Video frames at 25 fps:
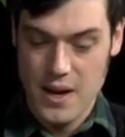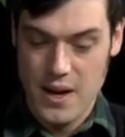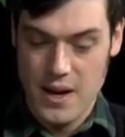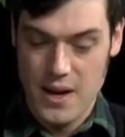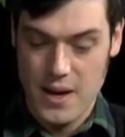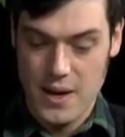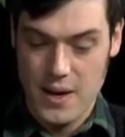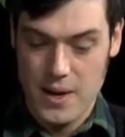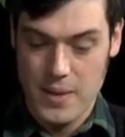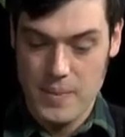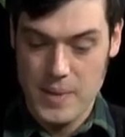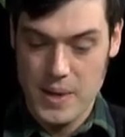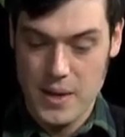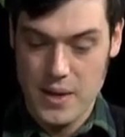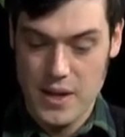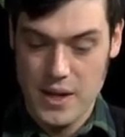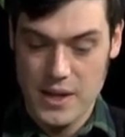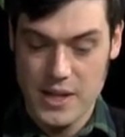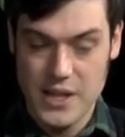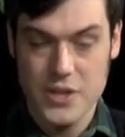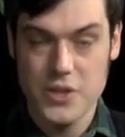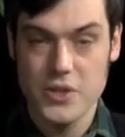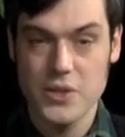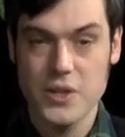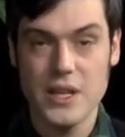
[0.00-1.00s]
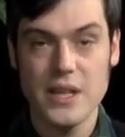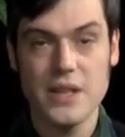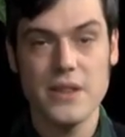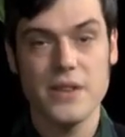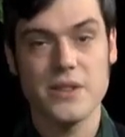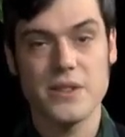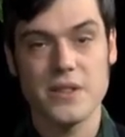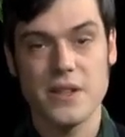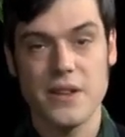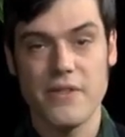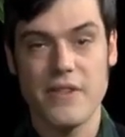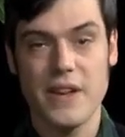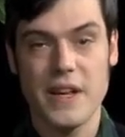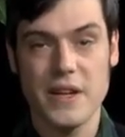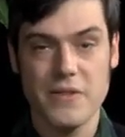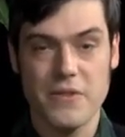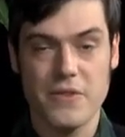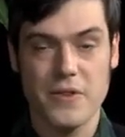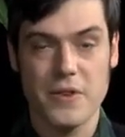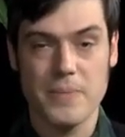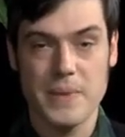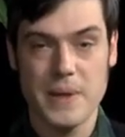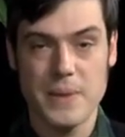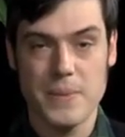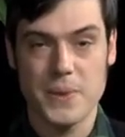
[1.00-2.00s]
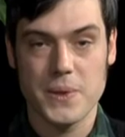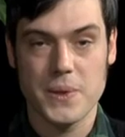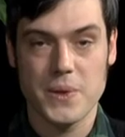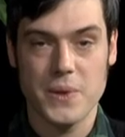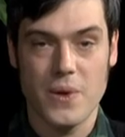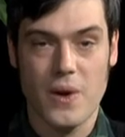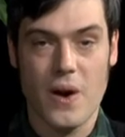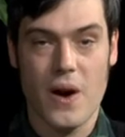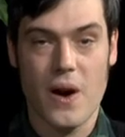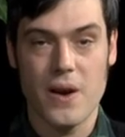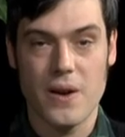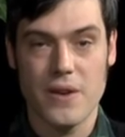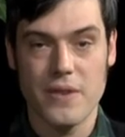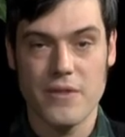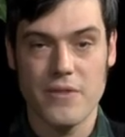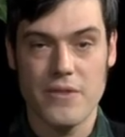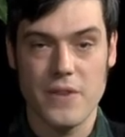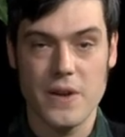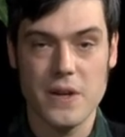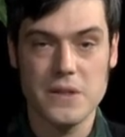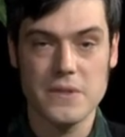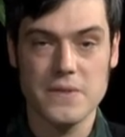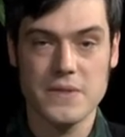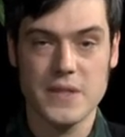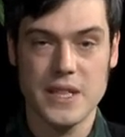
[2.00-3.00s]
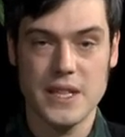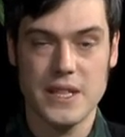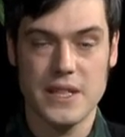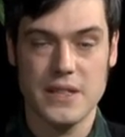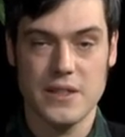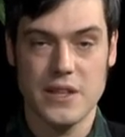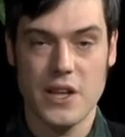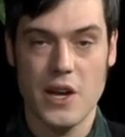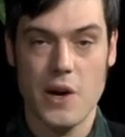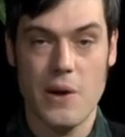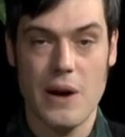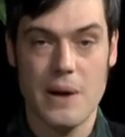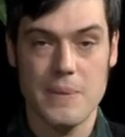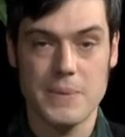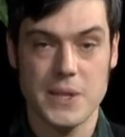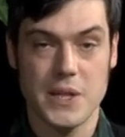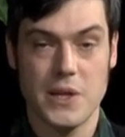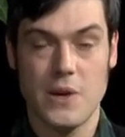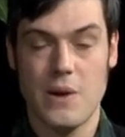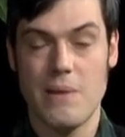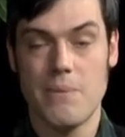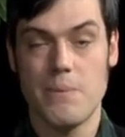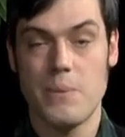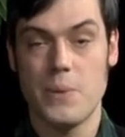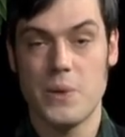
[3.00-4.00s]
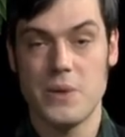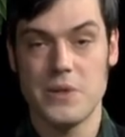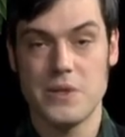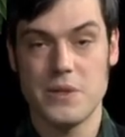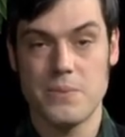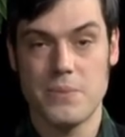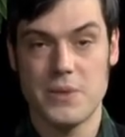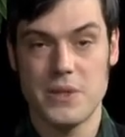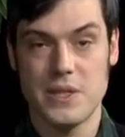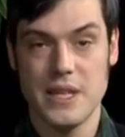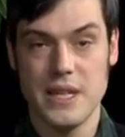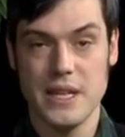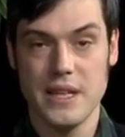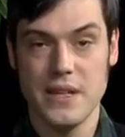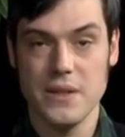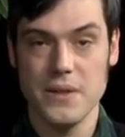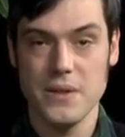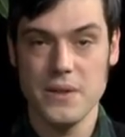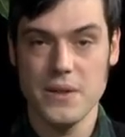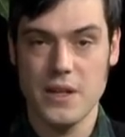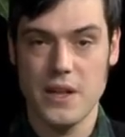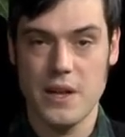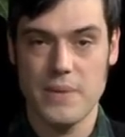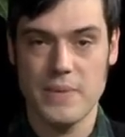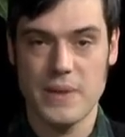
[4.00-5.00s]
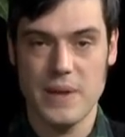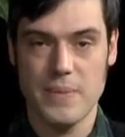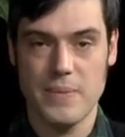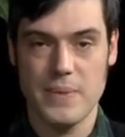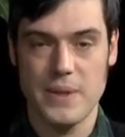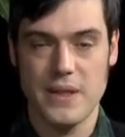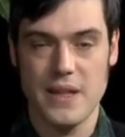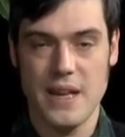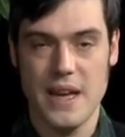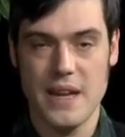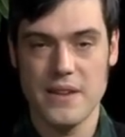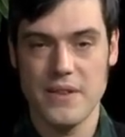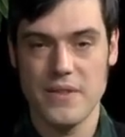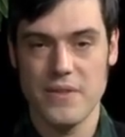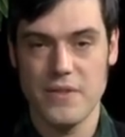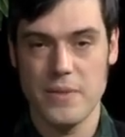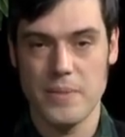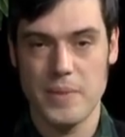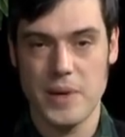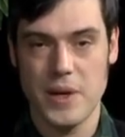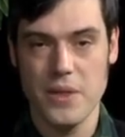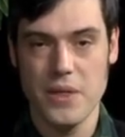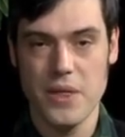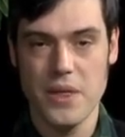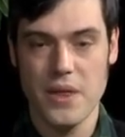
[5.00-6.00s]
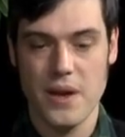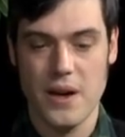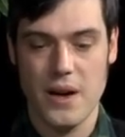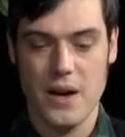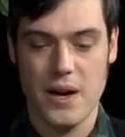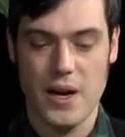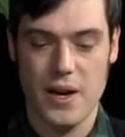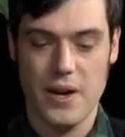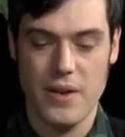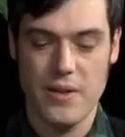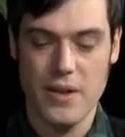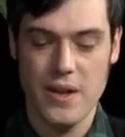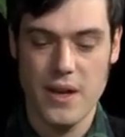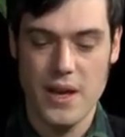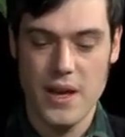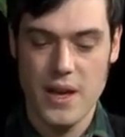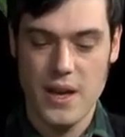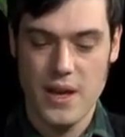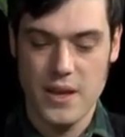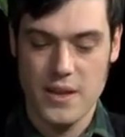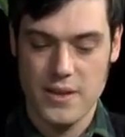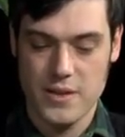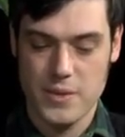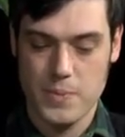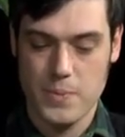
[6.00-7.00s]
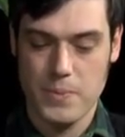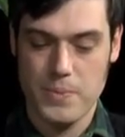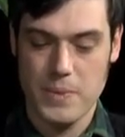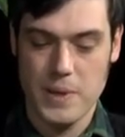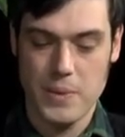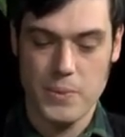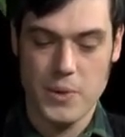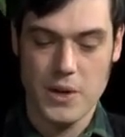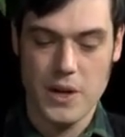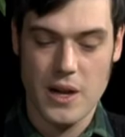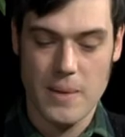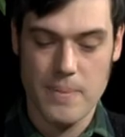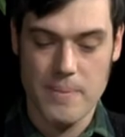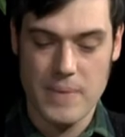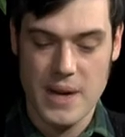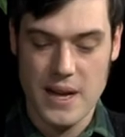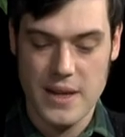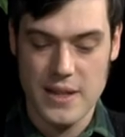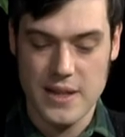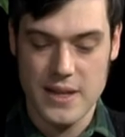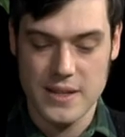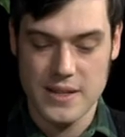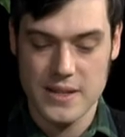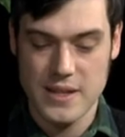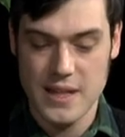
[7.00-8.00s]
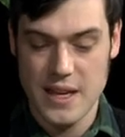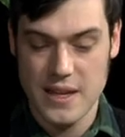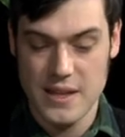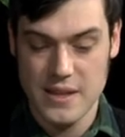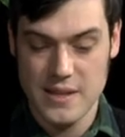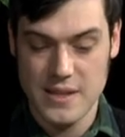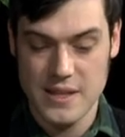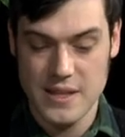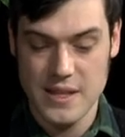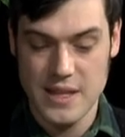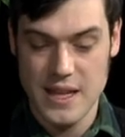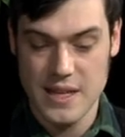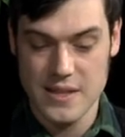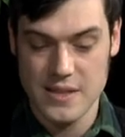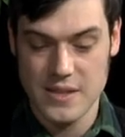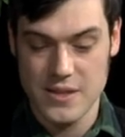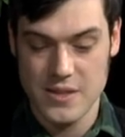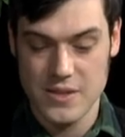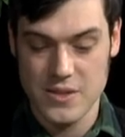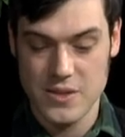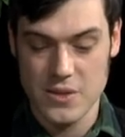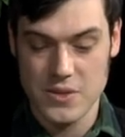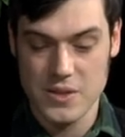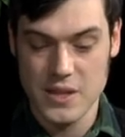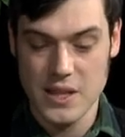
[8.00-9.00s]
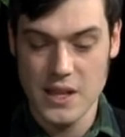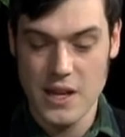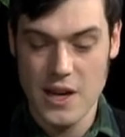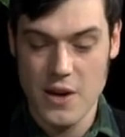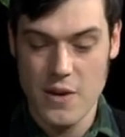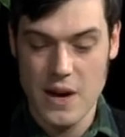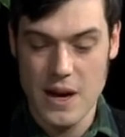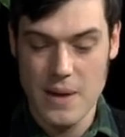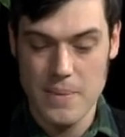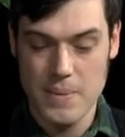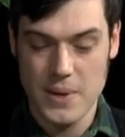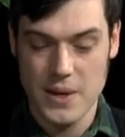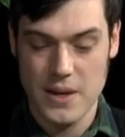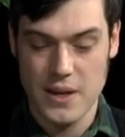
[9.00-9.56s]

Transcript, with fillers: Um, additionally, there's an event for people who are involved in co-ops and co-op boards in particular coming up at the end of the month. Uh, it's being put on by the C D S Consulting Co-op.